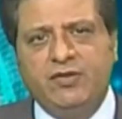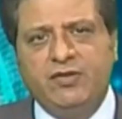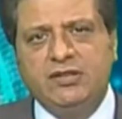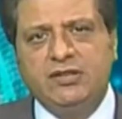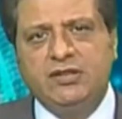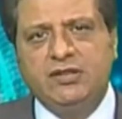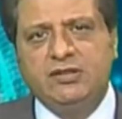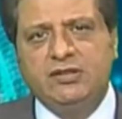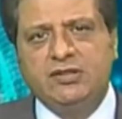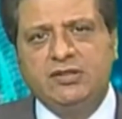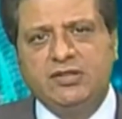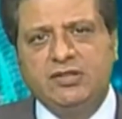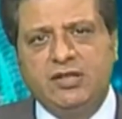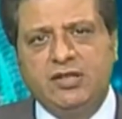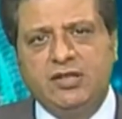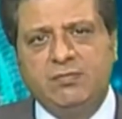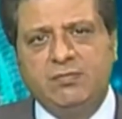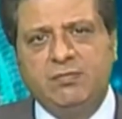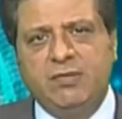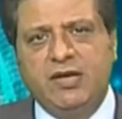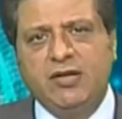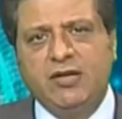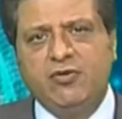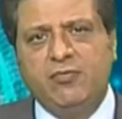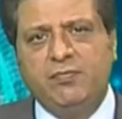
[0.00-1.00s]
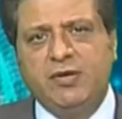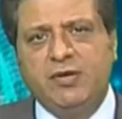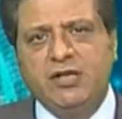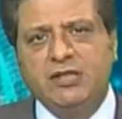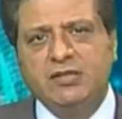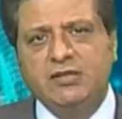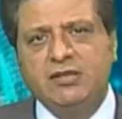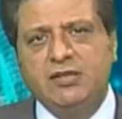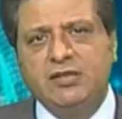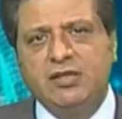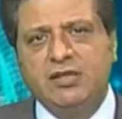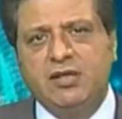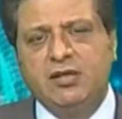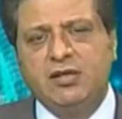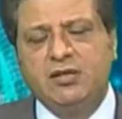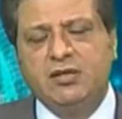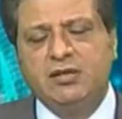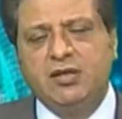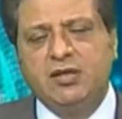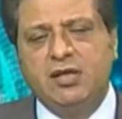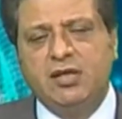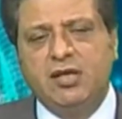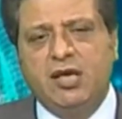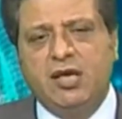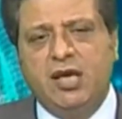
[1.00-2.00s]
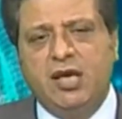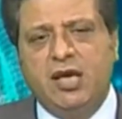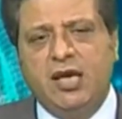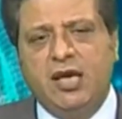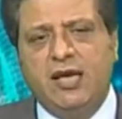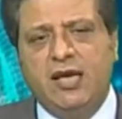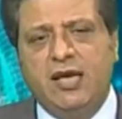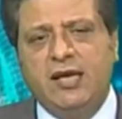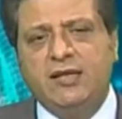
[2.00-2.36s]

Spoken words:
with State Bank of Pakistan